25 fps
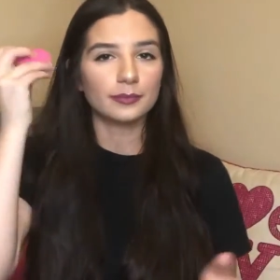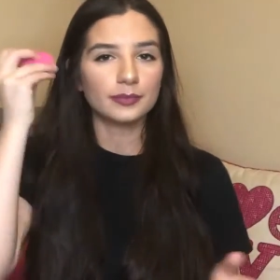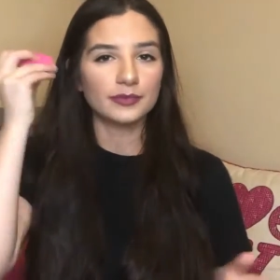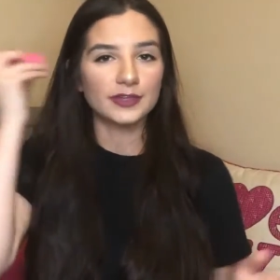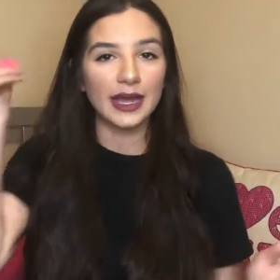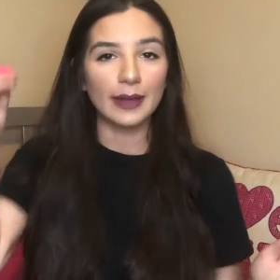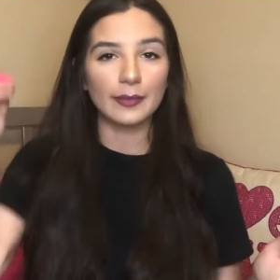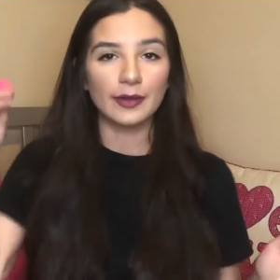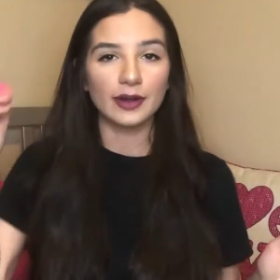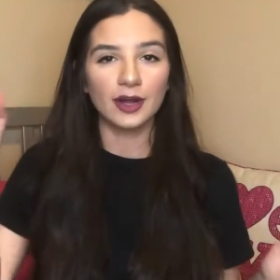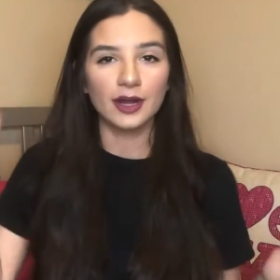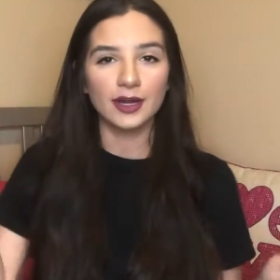
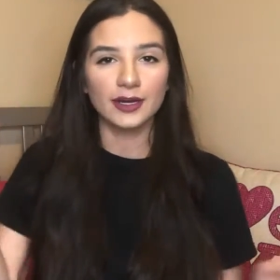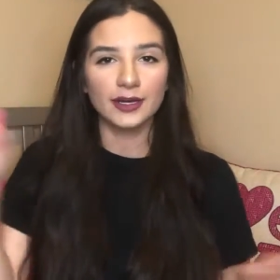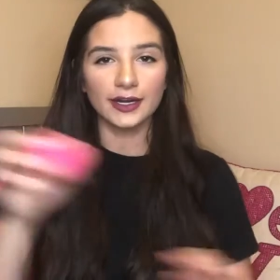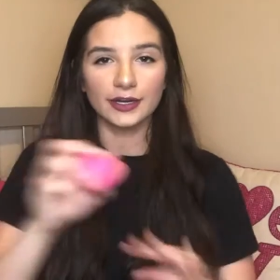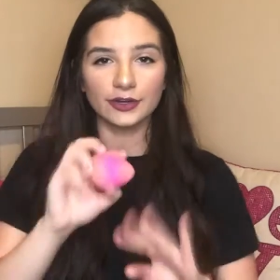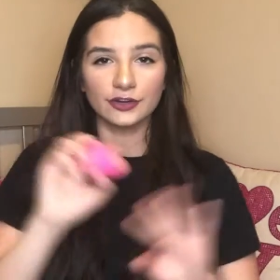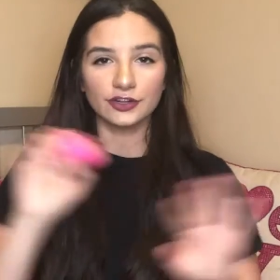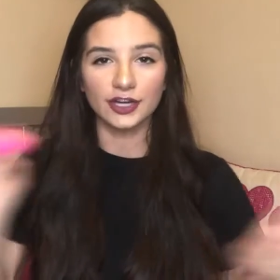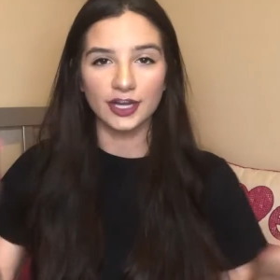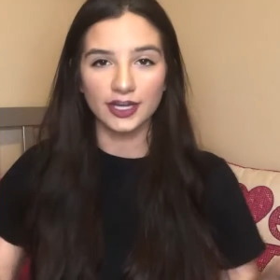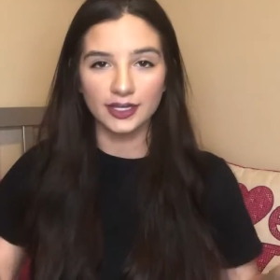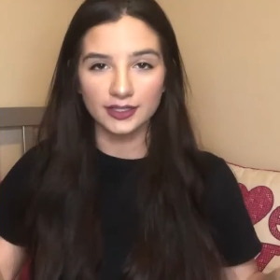dab it on
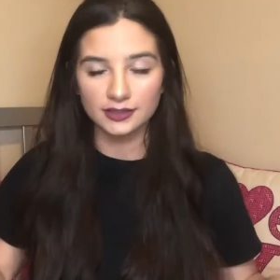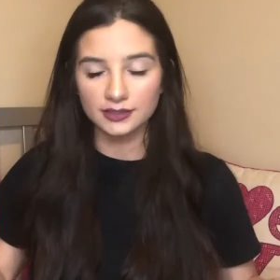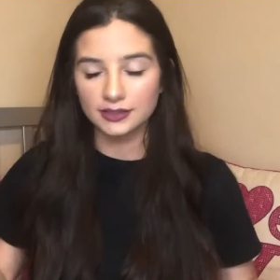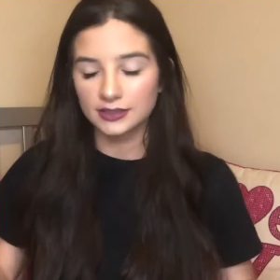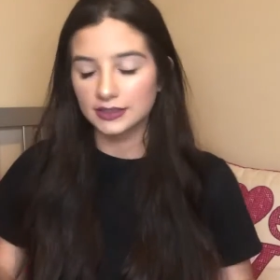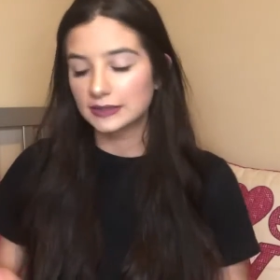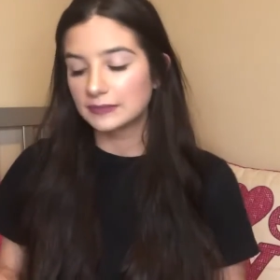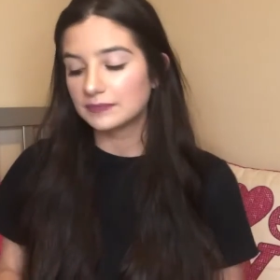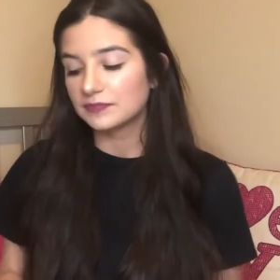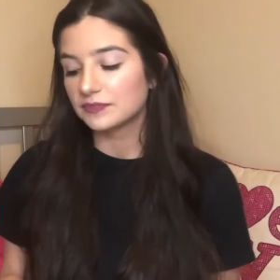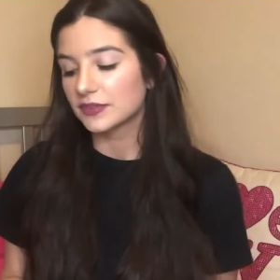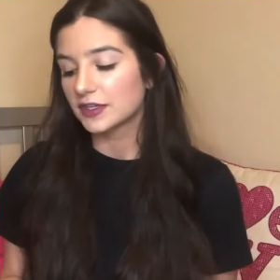and you're done.
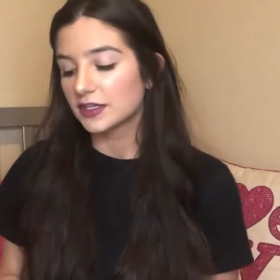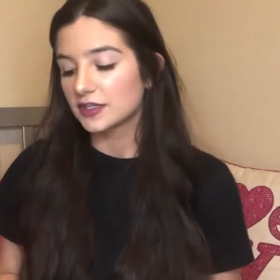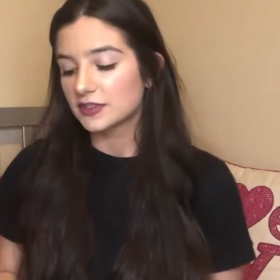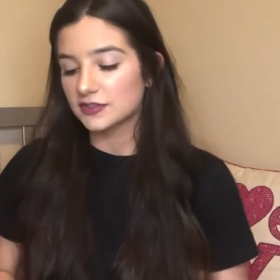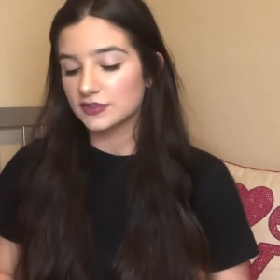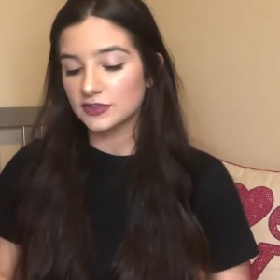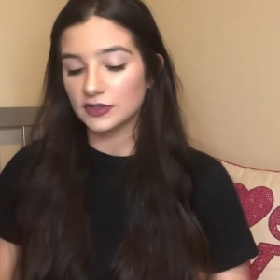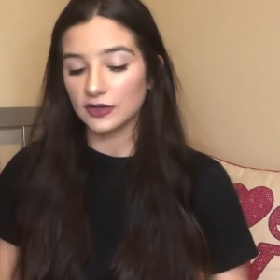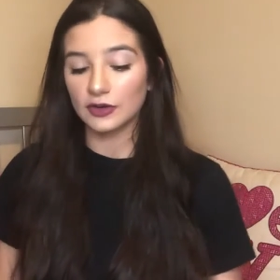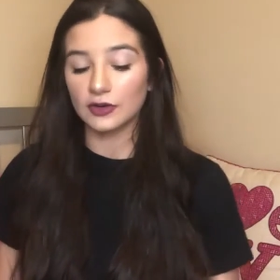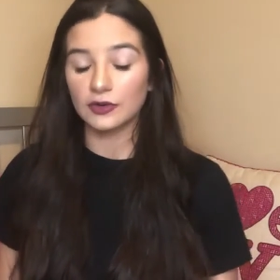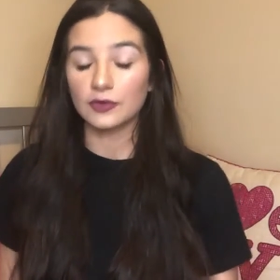
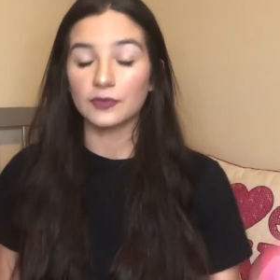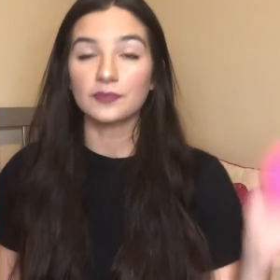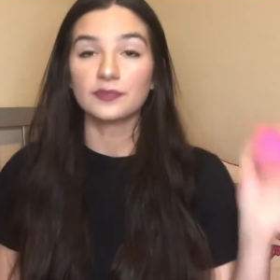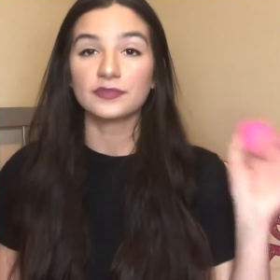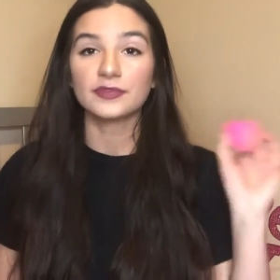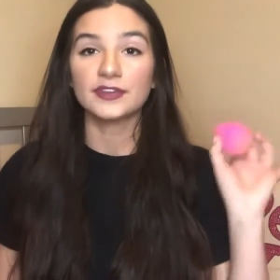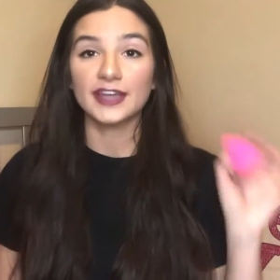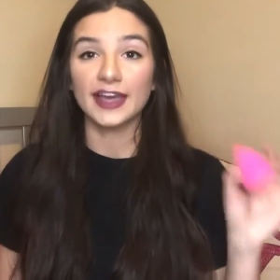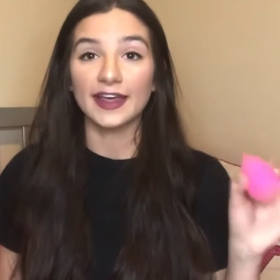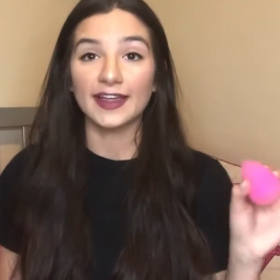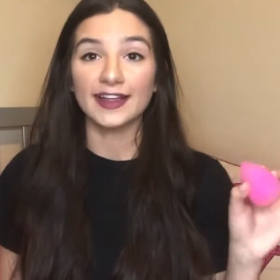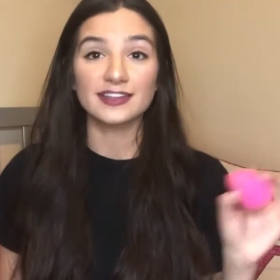So
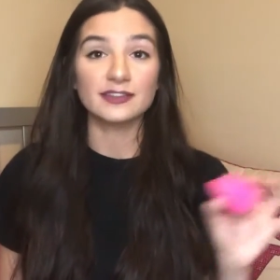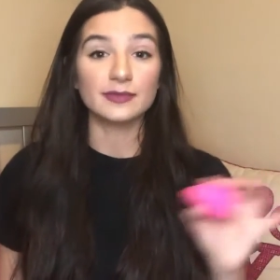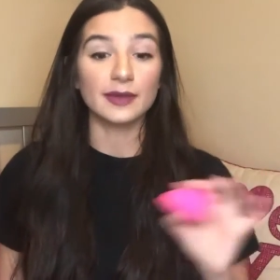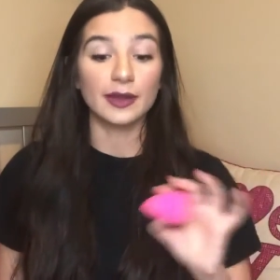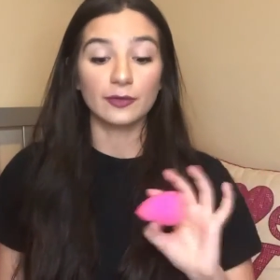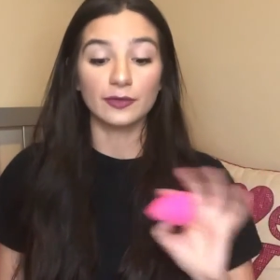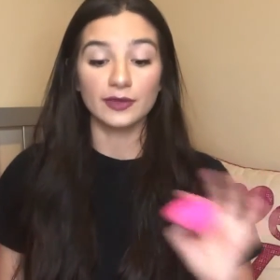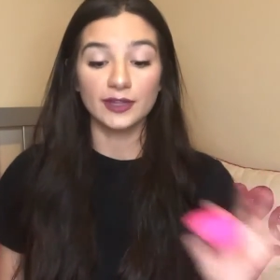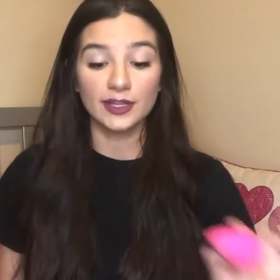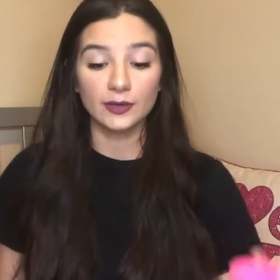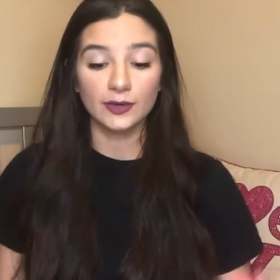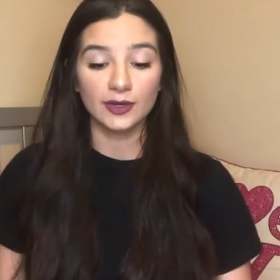yeah, that's my
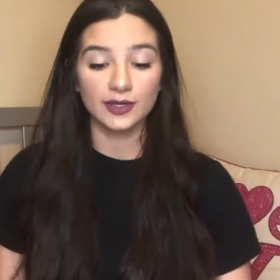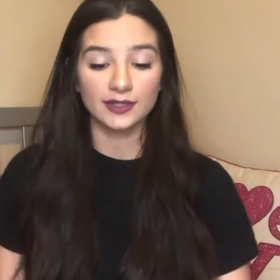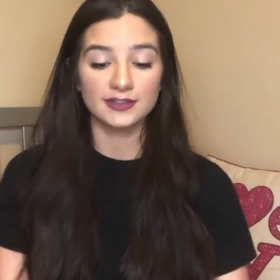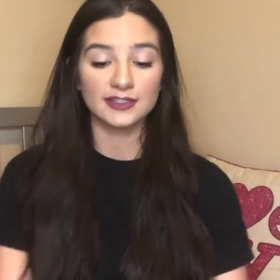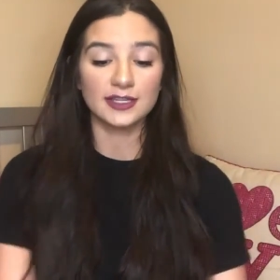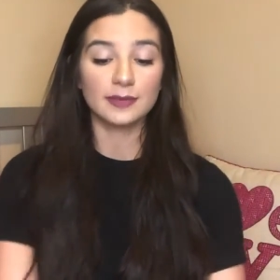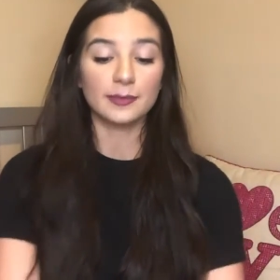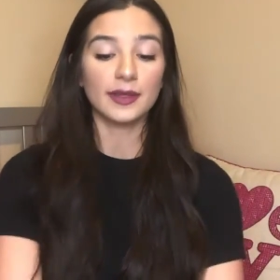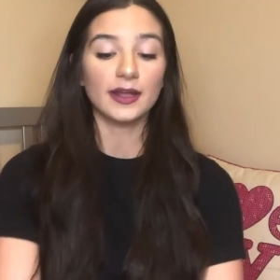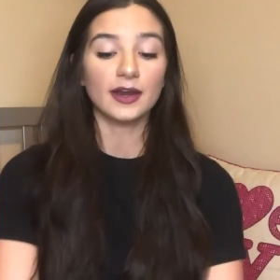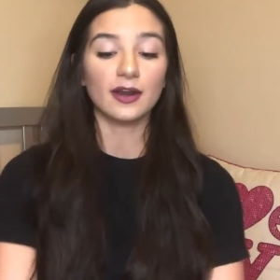really quick tip.